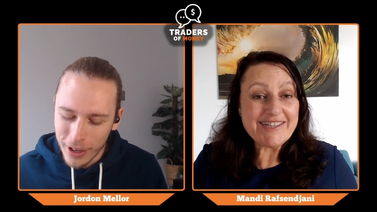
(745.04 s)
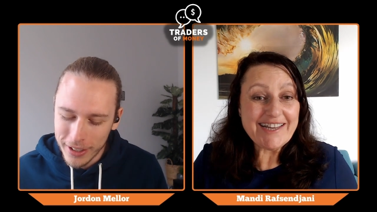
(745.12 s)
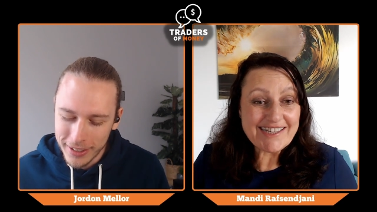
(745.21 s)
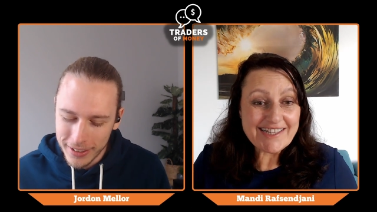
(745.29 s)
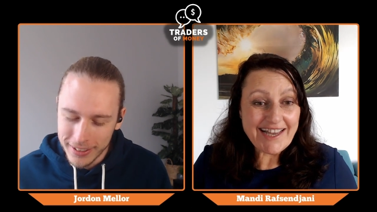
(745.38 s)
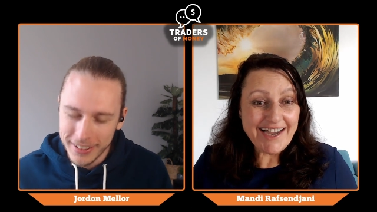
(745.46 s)

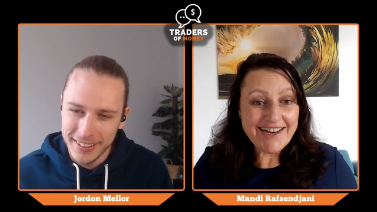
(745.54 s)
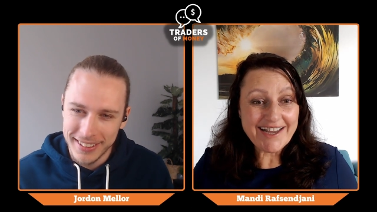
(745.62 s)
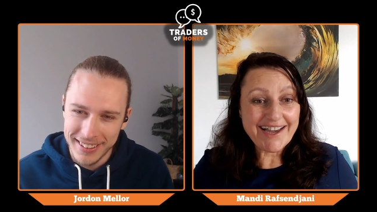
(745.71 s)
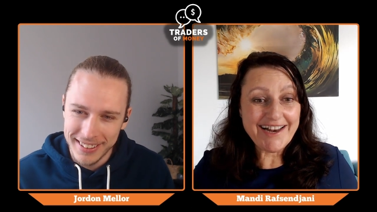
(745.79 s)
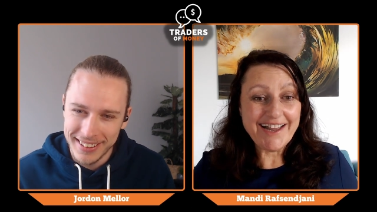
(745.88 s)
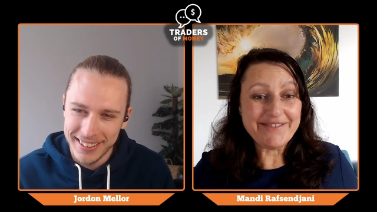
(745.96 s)
Speaker 1: what, is
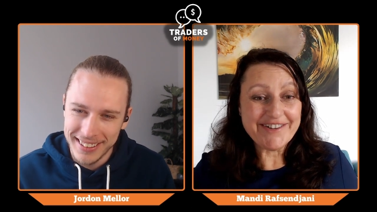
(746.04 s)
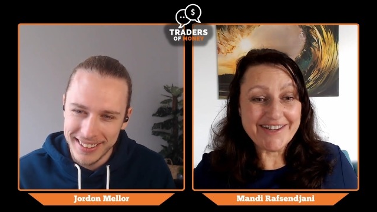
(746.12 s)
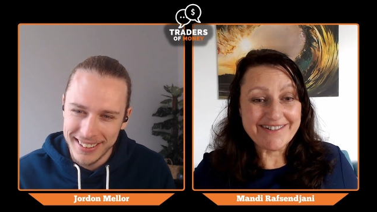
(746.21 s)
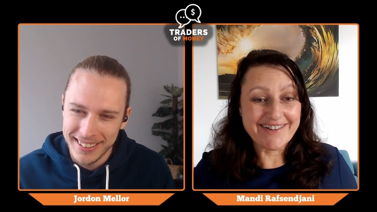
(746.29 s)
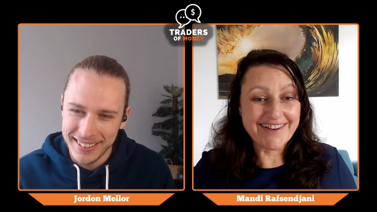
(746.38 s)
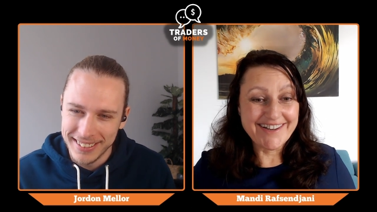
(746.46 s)
exciting. I love
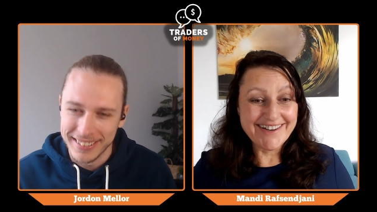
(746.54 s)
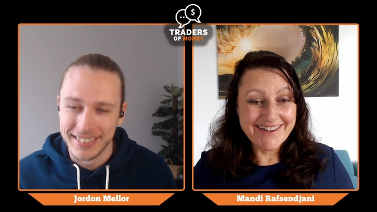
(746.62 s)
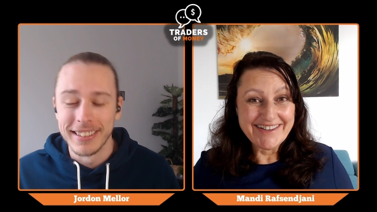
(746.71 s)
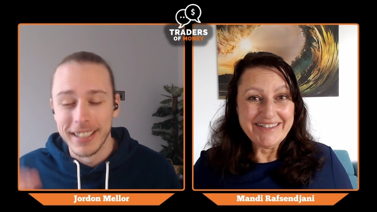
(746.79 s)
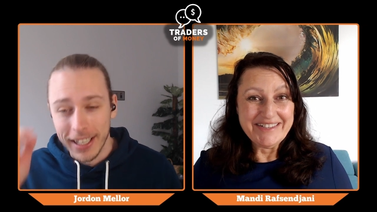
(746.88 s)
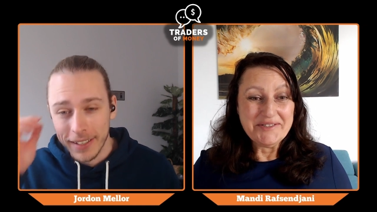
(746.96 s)
it, right?
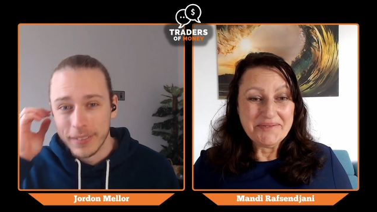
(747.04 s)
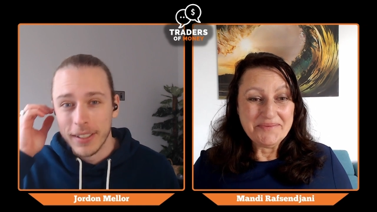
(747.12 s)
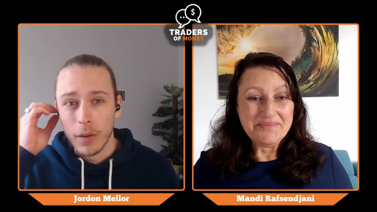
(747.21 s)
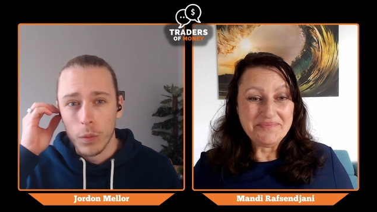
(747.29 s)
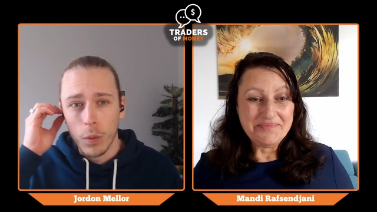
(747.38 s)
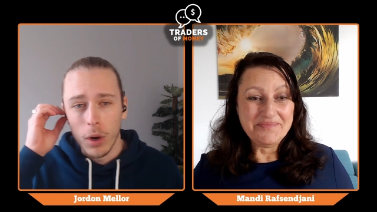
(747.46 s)
Speaker 2: Yeah,
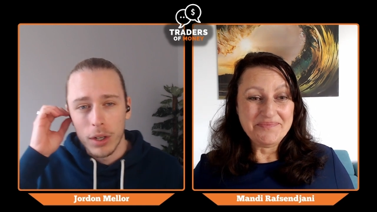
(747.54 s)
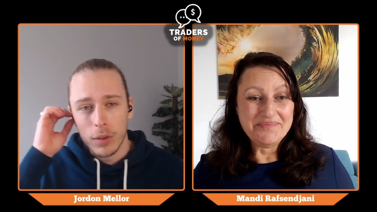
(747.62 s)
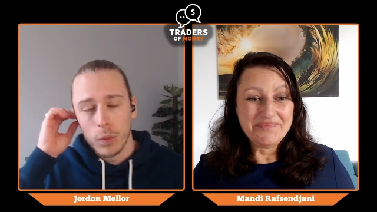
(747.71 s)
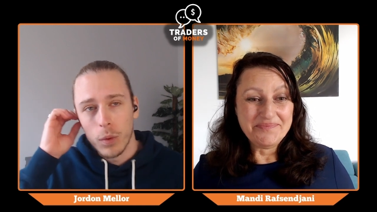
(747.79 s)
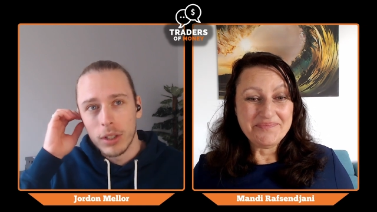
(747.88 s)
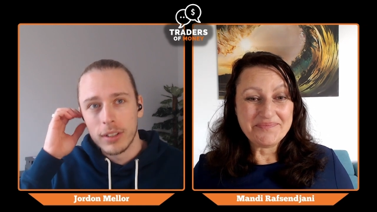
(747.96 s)
yeah. What
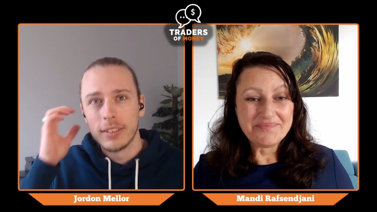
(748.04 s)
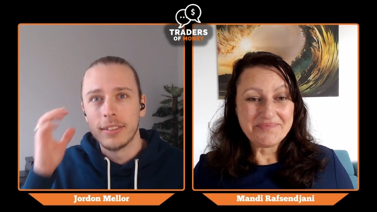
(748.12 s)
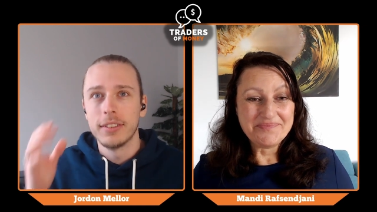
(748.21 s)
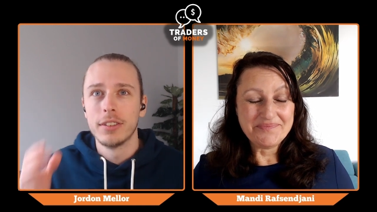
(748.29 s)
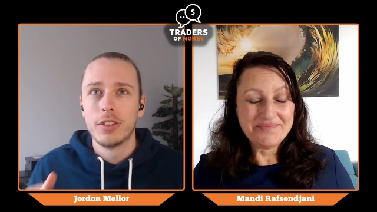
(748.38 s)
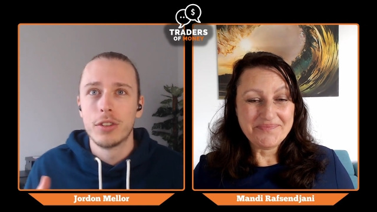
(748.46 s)
what
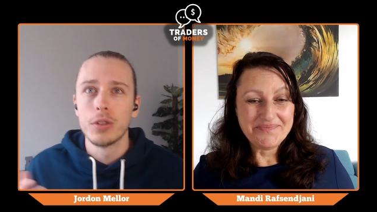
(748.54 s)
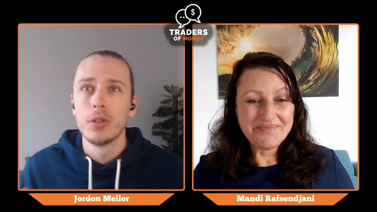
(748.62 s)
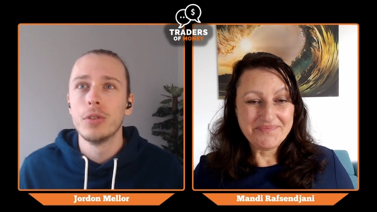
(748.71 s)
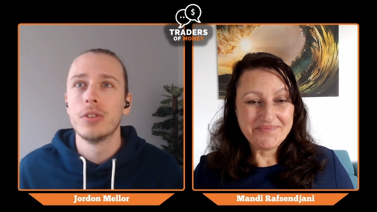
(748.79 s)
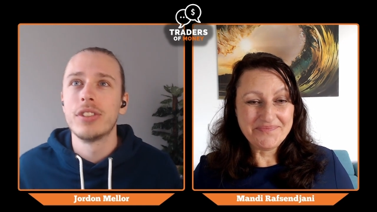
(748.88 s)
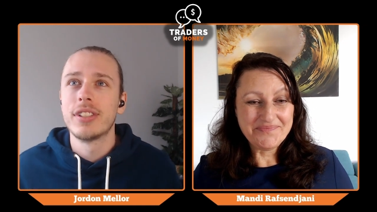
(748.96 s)
do
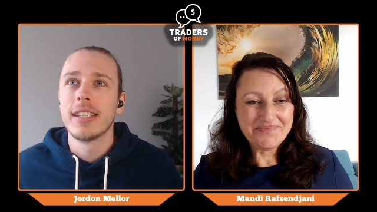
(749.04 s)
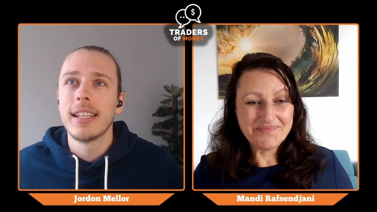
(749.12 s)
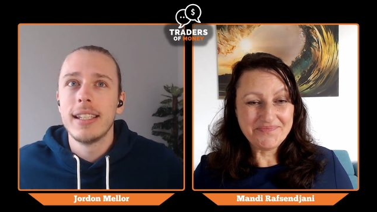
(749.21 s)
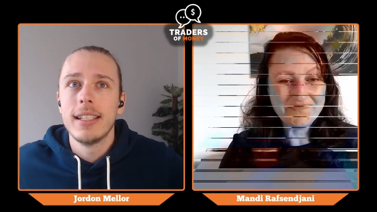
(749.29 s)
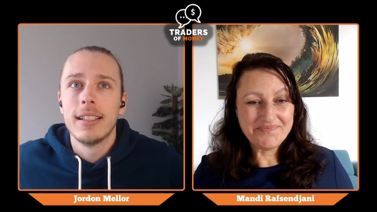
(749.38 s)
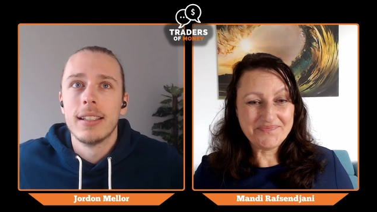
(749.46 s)
you
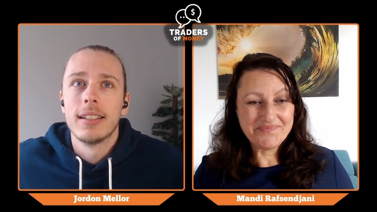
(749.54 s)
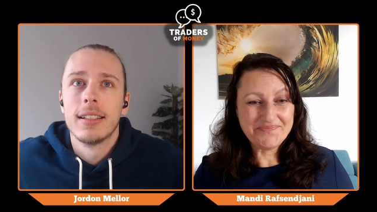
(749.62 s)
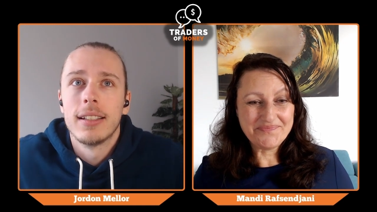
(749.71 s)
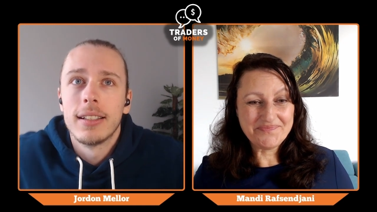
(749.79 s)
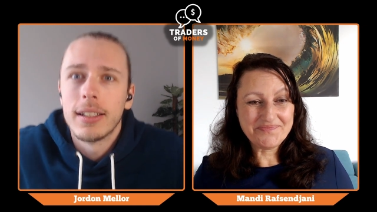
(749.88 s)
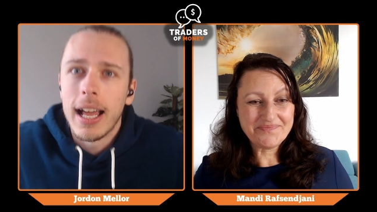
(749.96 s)
see?
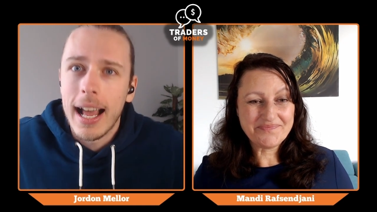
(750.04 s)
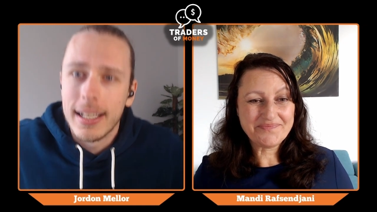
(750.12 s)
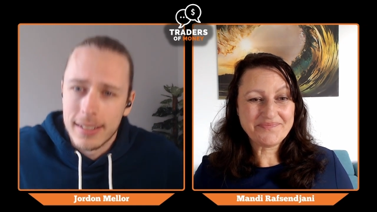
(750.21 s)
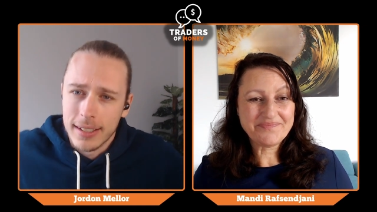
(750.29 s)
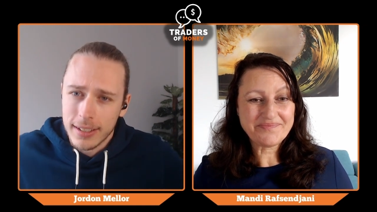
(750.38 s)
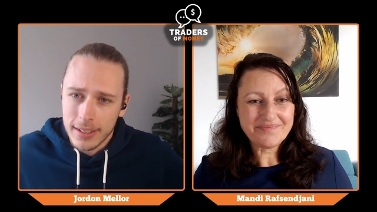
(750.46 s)

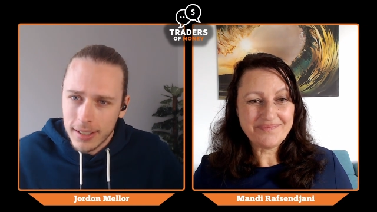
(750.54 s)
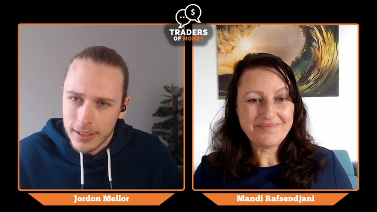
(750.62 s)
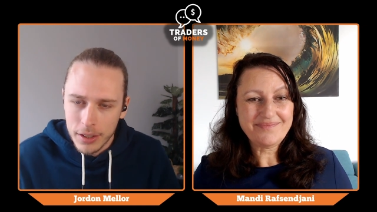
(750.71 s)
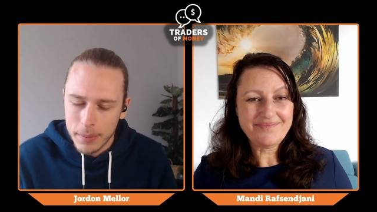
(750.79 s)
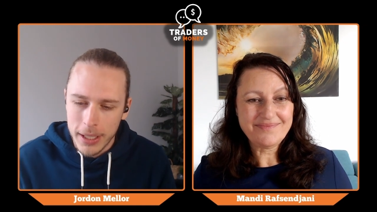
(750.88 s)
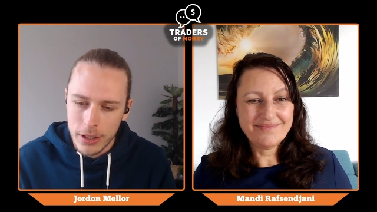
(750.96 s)
As
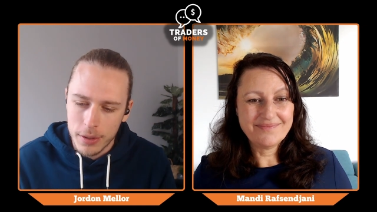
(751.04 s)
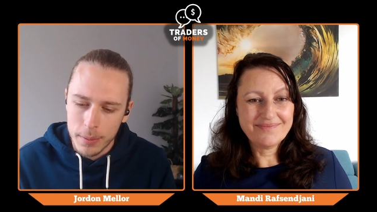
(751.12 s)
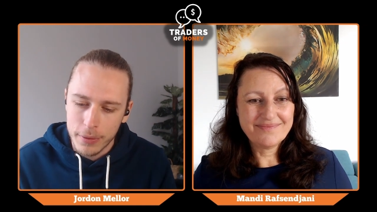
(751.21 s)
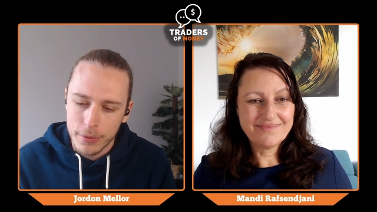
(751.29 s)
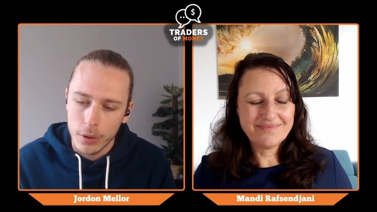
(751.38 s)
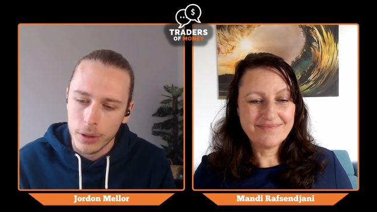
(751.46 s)
you
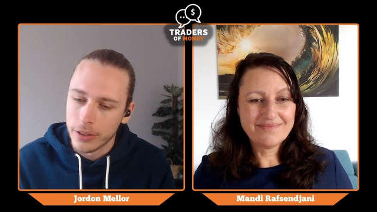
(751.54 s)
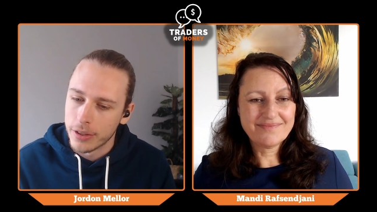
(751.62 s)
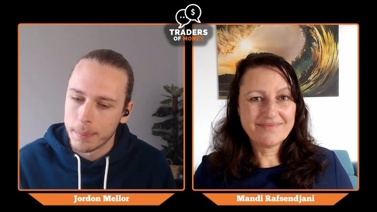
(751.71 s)
mentioned before,